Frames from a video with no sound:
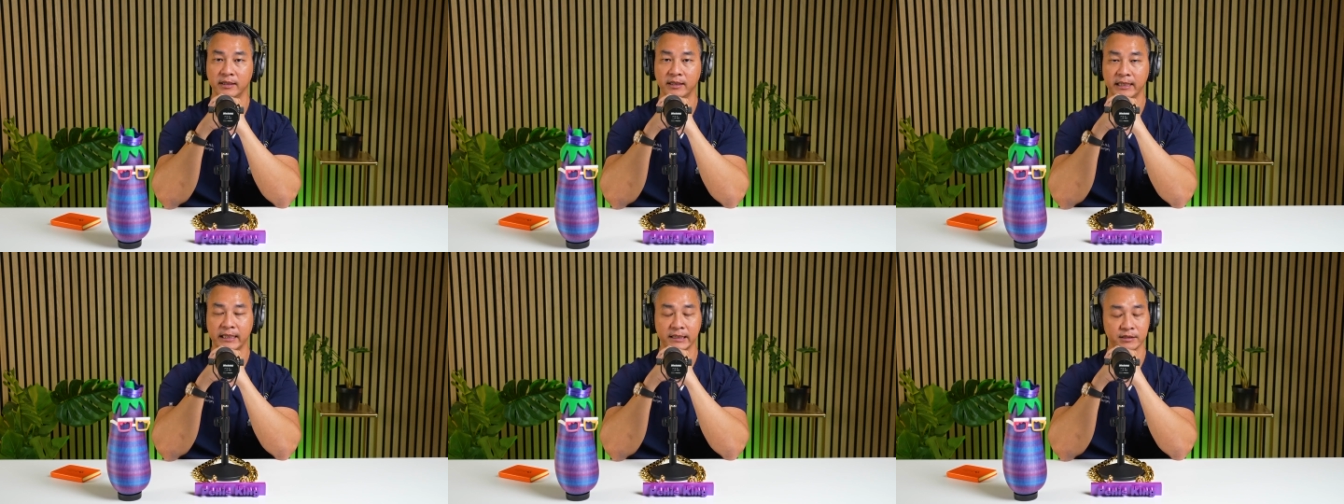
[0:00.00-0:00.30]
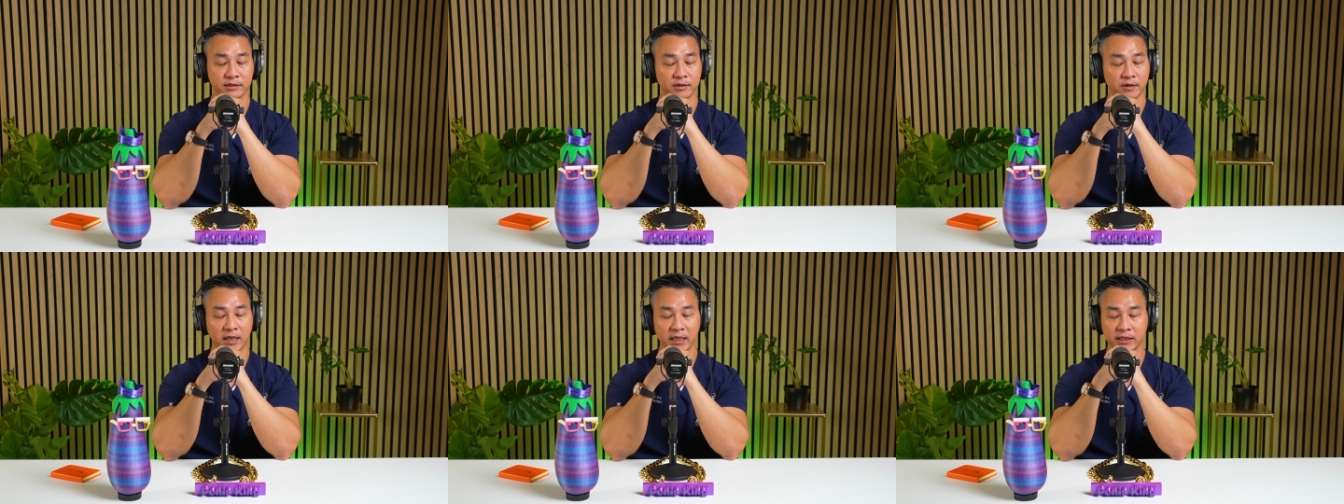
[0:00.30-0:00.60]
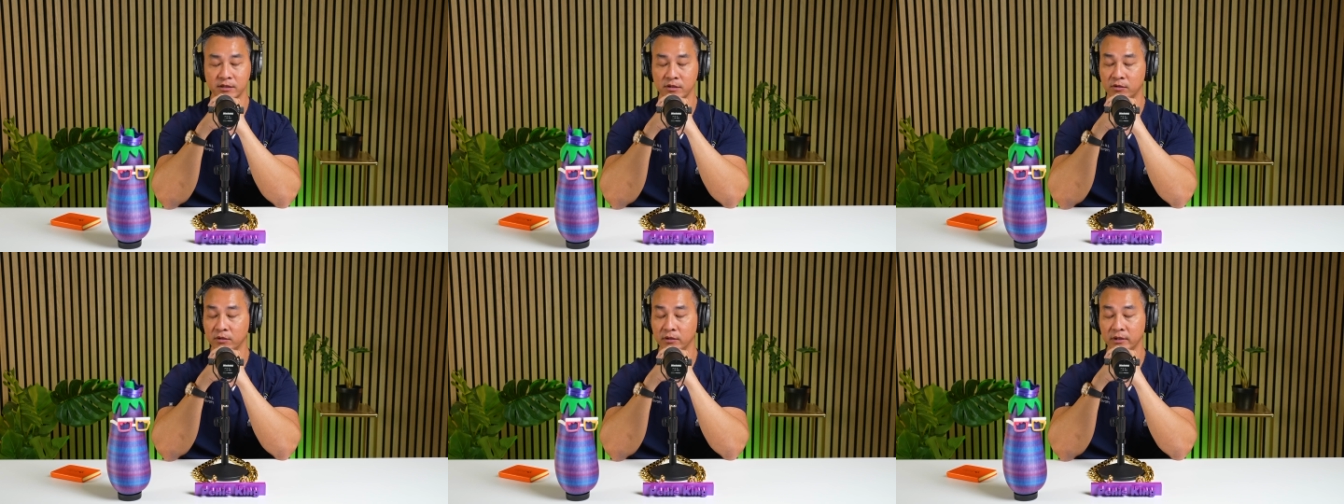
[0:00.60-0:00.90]
And so I
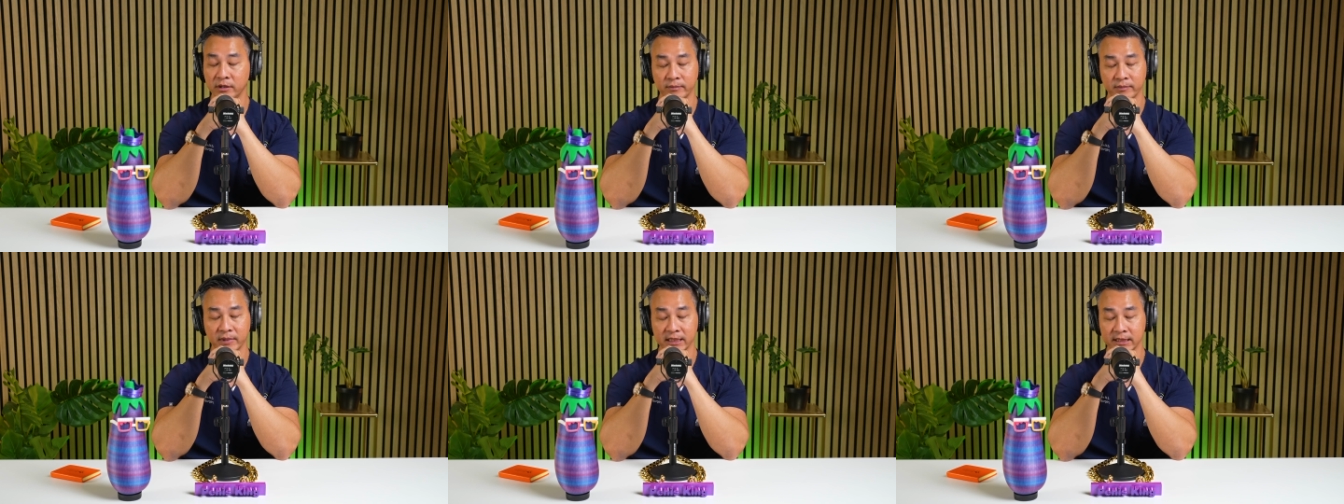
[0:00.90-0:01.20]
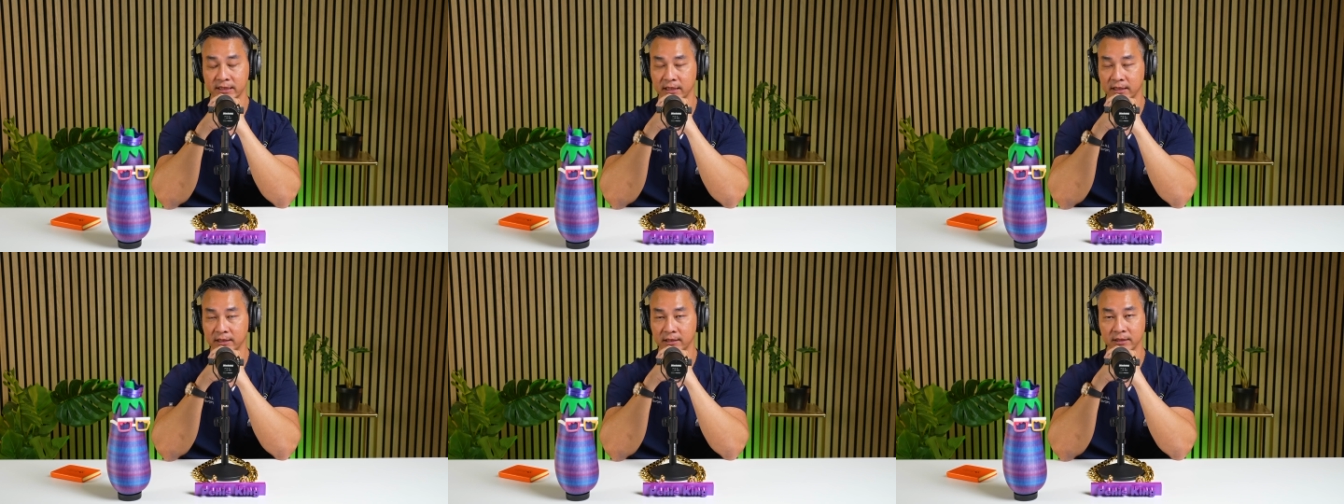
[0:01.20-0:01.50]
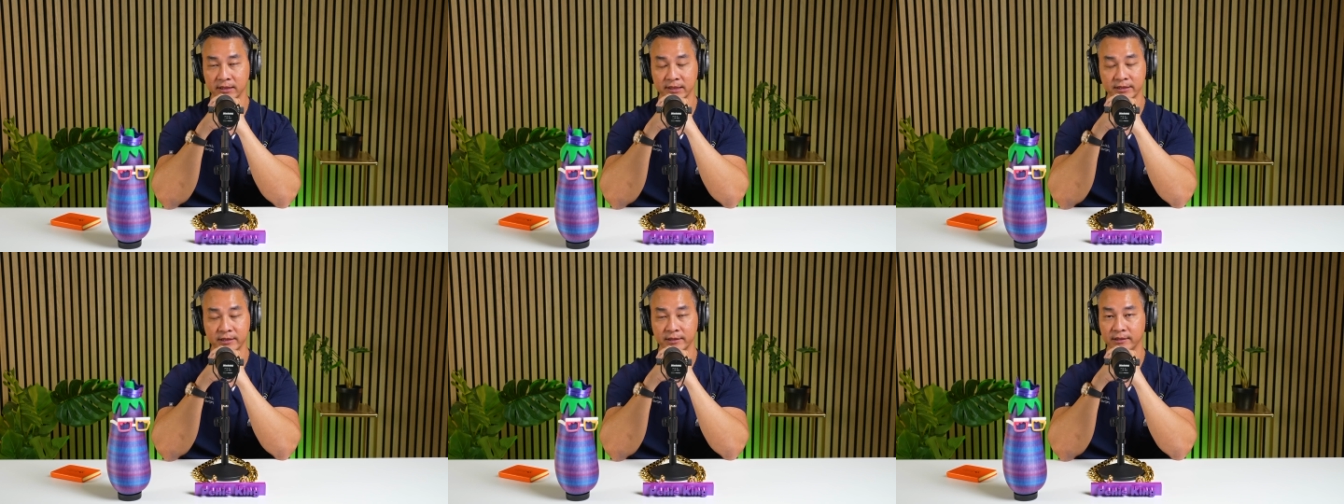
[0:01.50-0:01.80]
told him, I said,
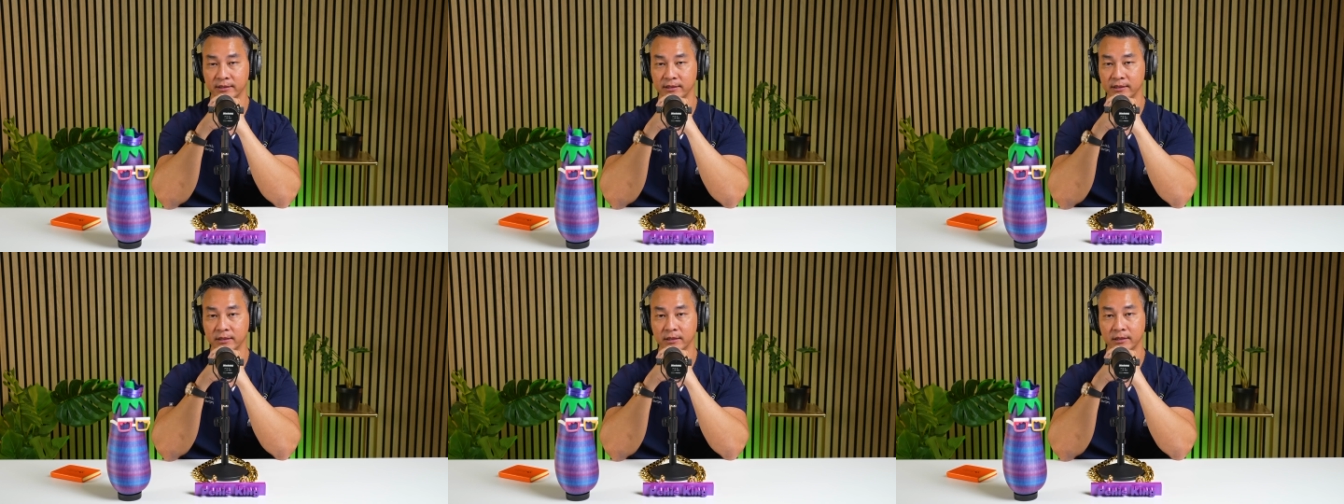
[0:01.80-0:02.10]
listen,